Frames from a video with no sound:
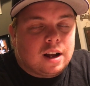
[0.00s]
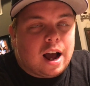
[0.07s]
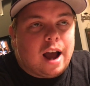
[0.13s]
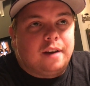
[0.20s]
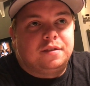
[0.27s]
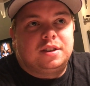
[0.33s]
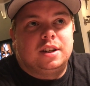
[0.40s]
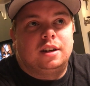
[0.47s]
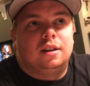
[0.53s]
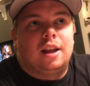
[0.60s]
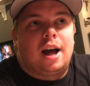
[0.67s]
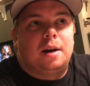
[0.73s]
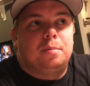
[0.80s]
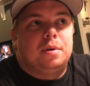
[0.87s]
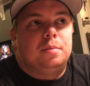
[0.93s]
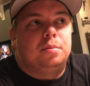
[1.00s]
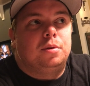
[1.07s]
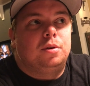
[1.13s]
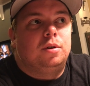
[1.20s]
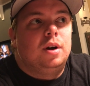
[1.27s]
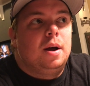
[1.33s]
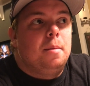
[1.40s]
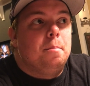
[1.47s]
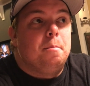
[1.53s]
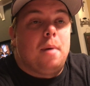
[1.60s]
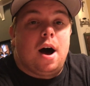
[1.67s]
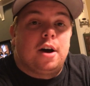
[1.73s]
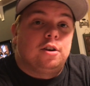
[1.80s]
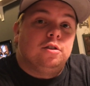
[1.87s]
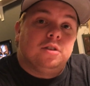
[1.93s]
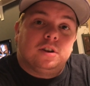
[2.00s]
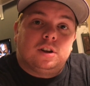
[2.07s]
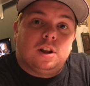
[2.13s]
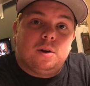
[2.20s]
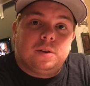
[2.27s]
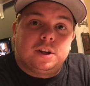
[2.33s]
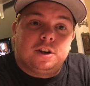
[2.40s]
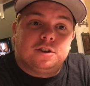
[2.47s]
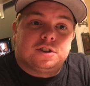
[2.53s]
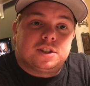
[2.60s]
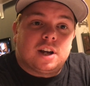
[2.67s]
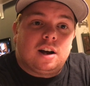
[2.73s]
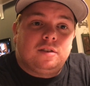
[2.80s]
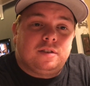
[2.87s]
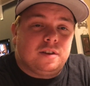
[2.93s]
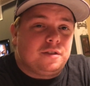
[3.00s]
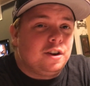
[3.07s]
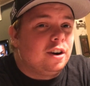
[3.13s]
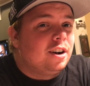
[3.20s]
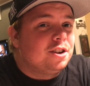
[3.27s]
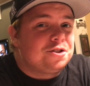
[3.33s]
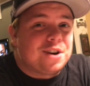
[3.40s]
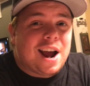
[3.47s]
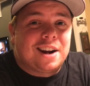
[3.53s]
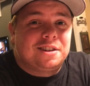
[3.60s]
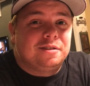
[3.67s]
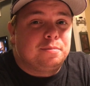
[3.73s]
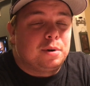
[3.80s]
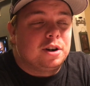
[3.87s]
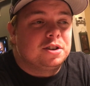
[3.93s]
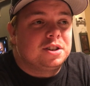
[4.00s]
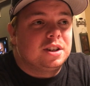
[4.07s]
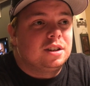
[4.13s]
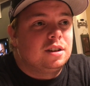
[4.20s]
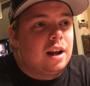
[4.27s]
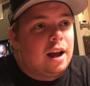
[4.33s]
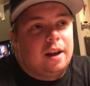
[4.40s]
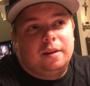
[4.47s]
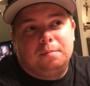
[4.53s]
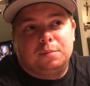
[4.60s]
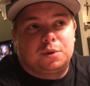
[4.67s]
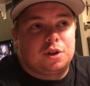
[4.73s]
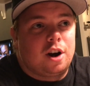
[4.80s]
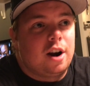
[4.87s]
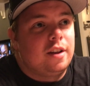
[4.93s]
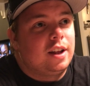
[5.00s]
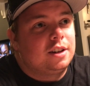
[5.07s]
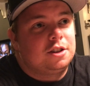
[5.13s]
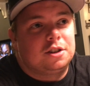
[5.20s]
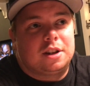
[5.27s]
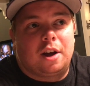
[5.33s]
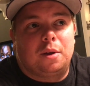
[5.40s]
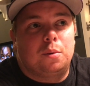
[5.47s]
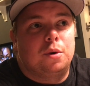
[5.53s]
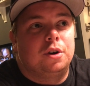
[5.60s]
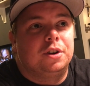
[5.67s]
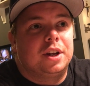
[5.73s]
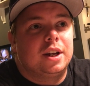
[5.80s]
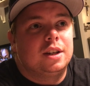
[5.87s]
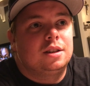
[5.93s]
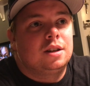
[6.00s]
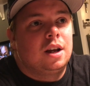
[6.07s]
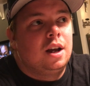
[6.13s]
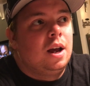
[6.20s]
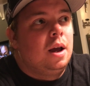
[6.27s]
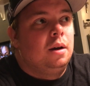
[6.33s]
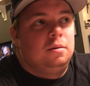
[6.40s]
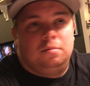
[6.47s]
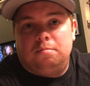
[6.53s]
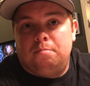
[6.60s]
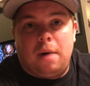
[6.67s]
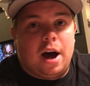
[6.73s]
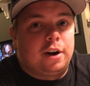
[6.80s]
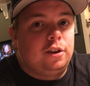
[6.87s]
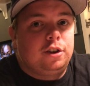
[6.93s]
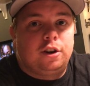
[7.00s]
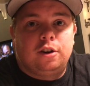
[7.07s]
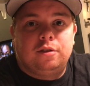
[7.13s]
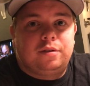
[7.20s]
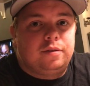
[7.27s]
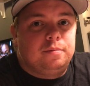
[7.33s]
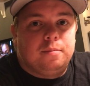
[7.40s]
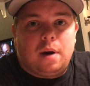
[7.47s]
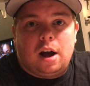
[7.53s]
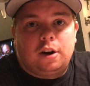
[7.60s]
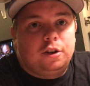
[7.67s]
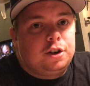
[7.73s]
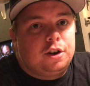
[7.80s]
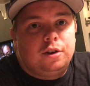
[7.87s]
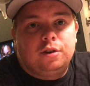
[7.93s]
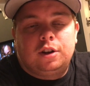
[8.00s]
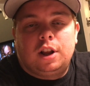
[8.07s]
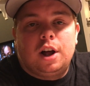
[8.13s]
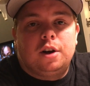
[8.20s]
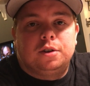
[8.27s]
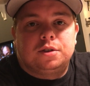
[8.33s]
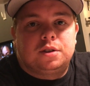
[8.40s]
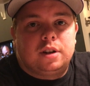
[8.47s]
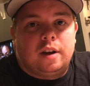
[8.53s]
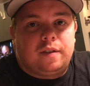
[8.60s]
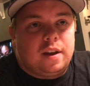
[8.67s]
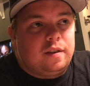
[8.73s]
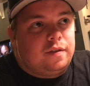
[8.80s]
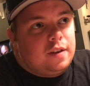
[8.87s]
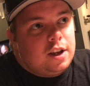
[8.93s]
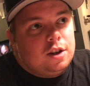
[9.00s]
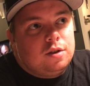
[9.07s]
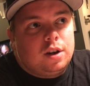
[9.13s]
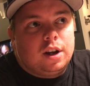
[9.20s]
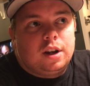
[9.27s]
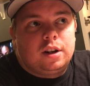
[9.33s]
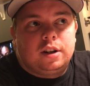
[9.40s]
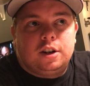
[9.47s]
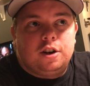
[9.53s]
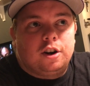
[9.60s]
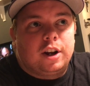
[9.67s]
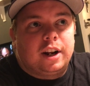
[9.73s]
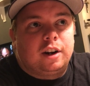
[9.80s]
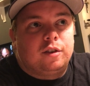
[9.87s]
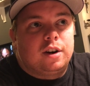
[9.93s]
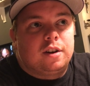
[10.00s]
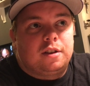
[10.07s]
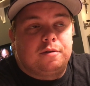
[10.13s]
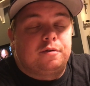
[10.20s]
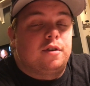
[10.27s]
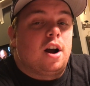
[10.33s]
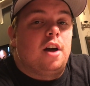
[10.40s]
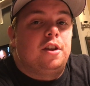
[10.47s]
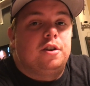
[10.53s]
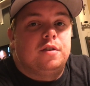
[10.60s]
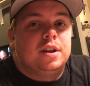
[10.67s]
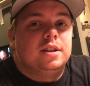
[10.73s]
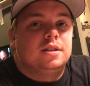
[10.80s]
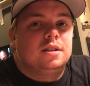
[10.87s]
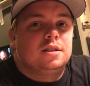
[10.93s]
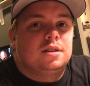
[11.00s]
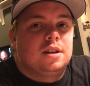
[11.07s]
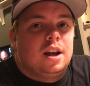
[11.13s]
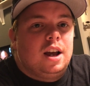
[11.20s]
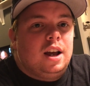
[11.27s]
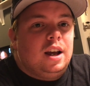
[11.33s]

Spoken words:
I've seen a lot of people model the clothing yourself. If you're an attractive person, I'm sorry, that's just how the world is. Model your own clothes. If they fit you good and you're getting rid of them for other reasons.